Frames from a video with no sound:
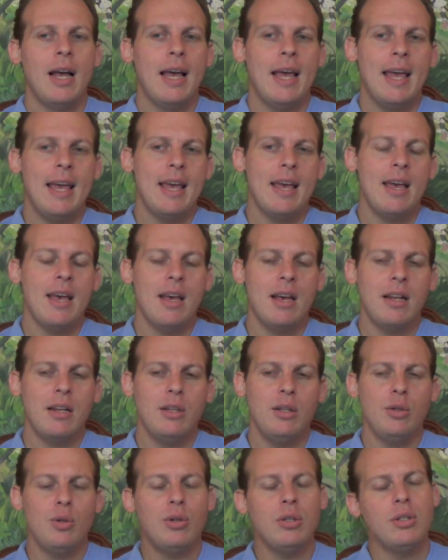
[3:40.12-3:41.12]

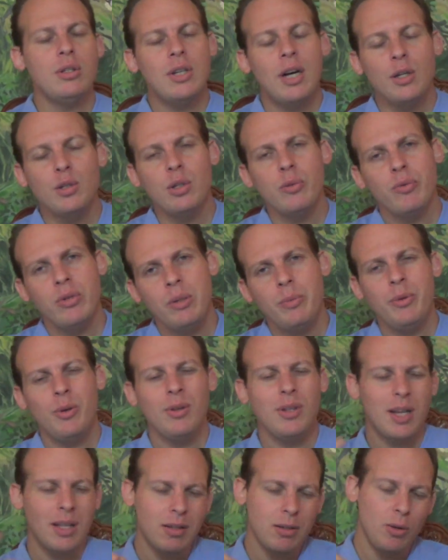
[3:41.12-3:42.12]
And you also want to be
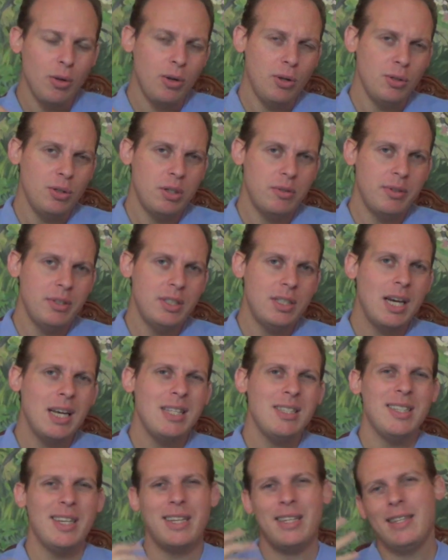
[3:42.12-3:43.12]
on other local service
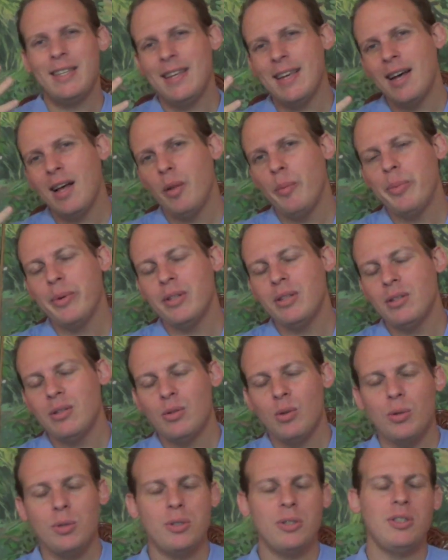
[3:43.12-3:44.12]
sites like Yelp,
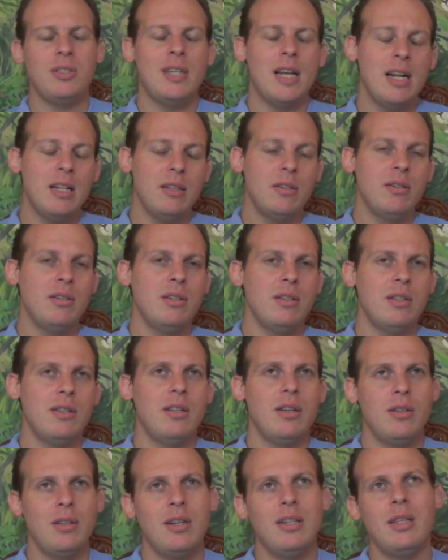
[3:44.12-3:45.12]
and those are standard.
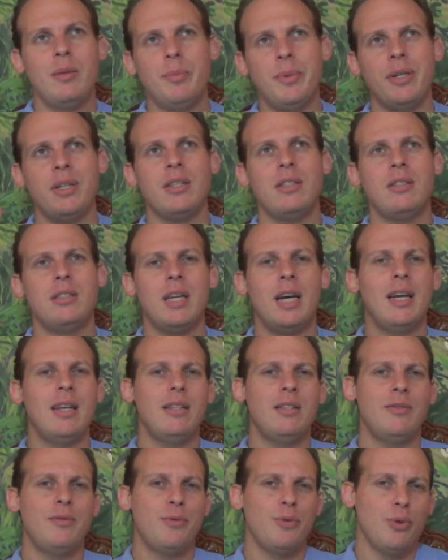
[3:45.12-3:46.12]
They're the biggest
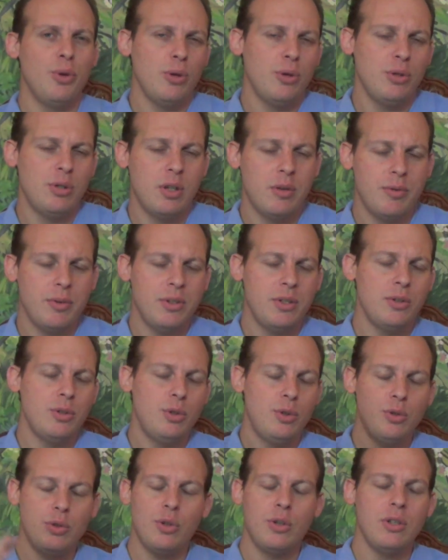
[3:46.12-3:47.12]
sites for local services.
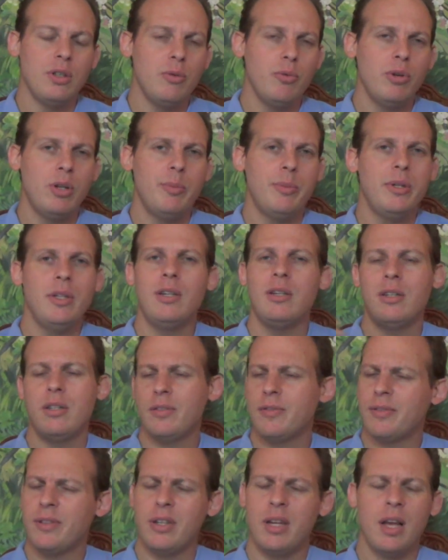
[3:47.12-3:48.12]
You certainly want to be there.
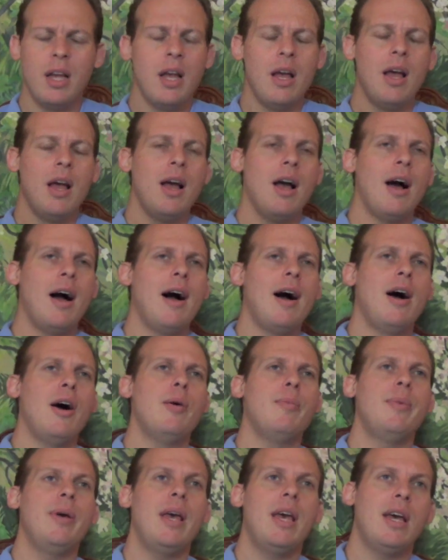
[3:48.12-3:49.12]
It's free.
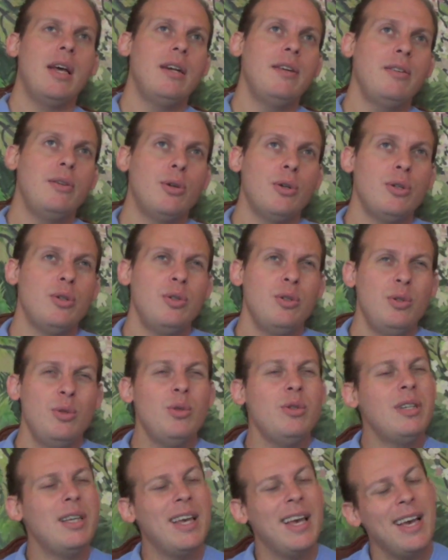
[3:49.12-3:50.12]
And of course,
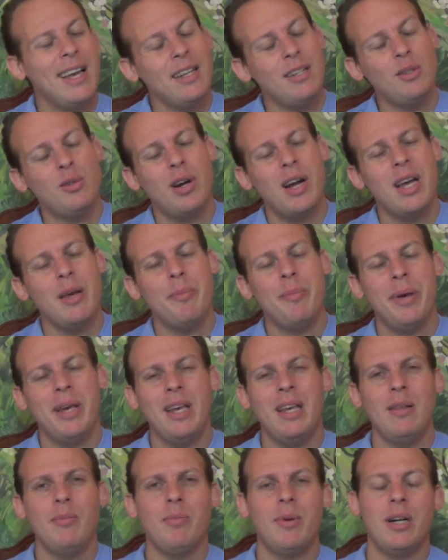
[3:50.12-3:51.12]
you can try
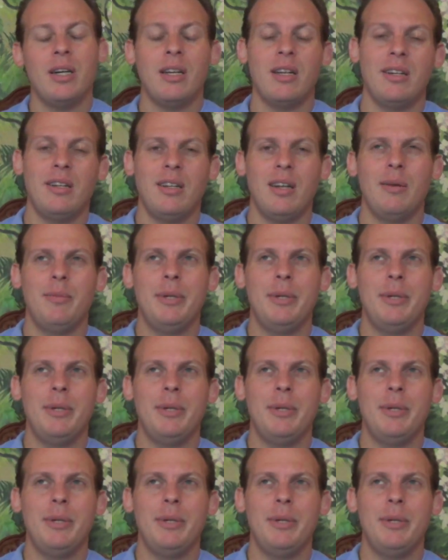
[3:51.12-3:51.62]
paid marketing.